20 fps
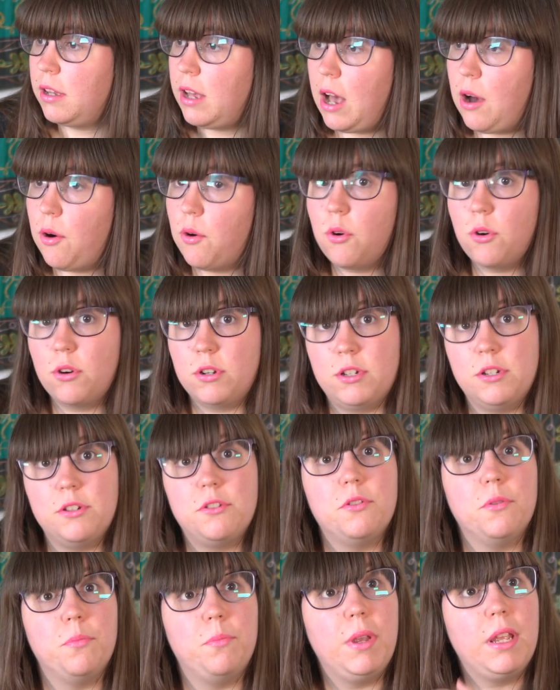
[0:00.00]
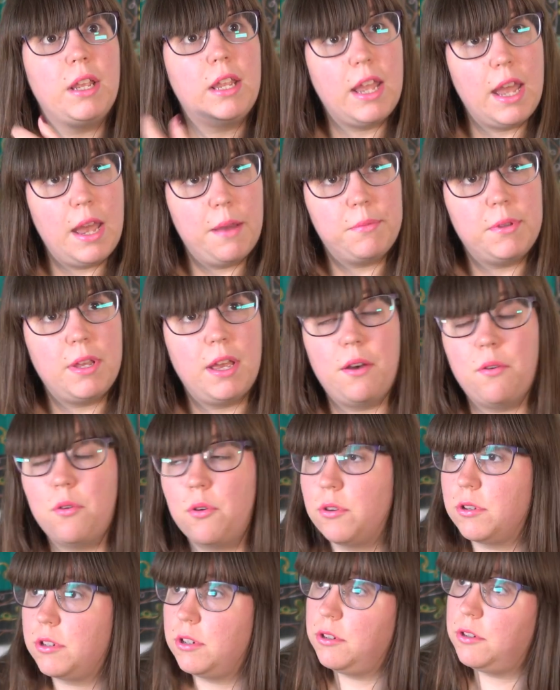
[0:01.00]
how horses should be kept, how
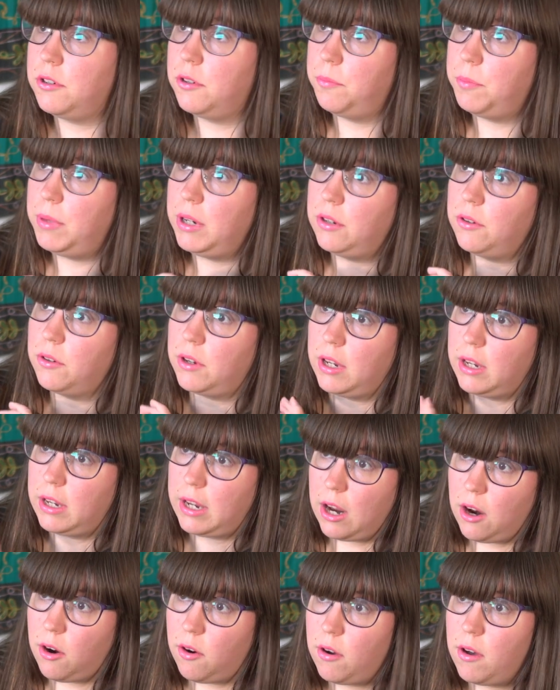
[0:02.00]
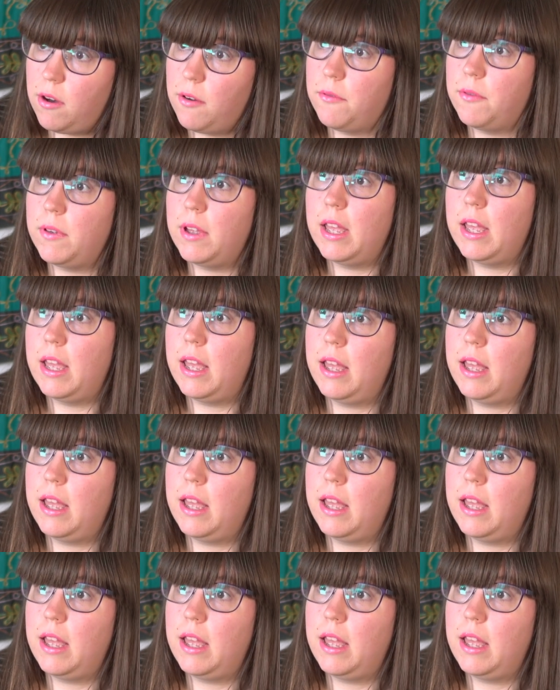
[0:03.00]
horses should be taken care of.